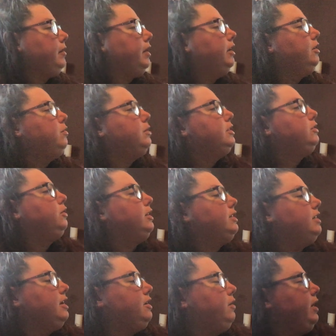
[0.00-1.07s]
It was
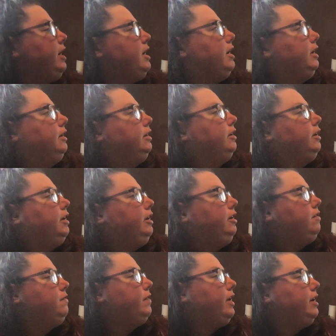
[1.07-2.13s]
Grizzly Gran,
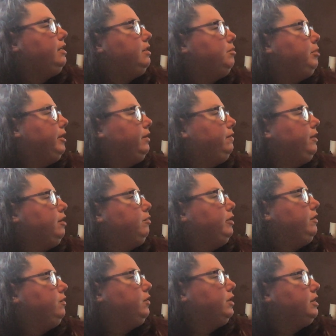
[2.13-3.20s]
inviting the Bear
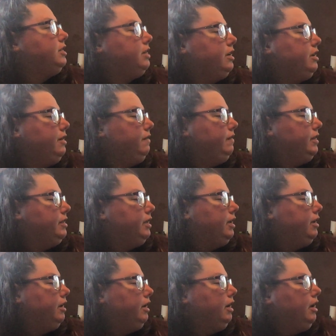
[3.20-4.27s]
family for a Sunday
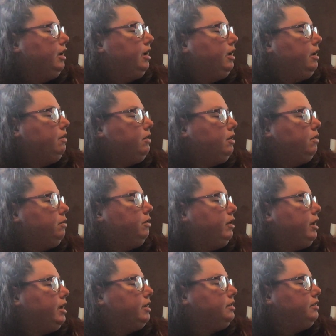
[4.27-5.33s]
visit. Hello,
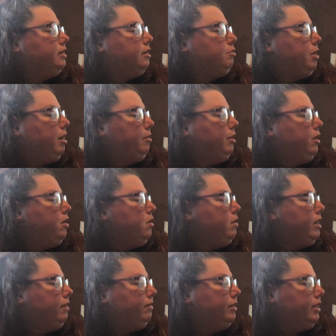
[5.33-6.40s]
Gran, said Mama. Oh,
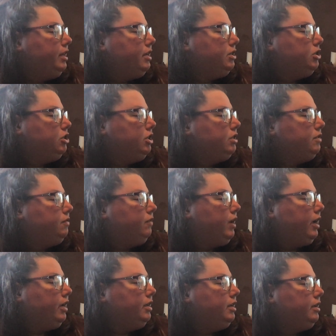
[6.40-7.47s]
everything is just
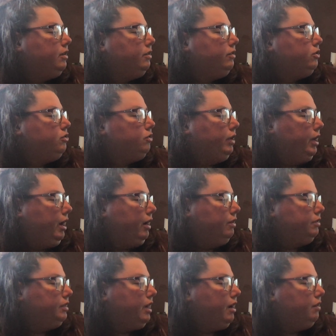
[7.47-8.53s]
fine here in the
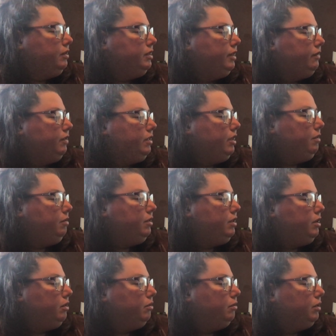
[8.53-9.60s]
treehouse. How is everything with
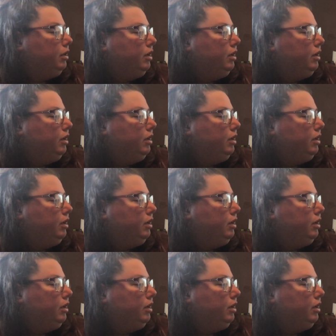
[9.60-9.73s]
you?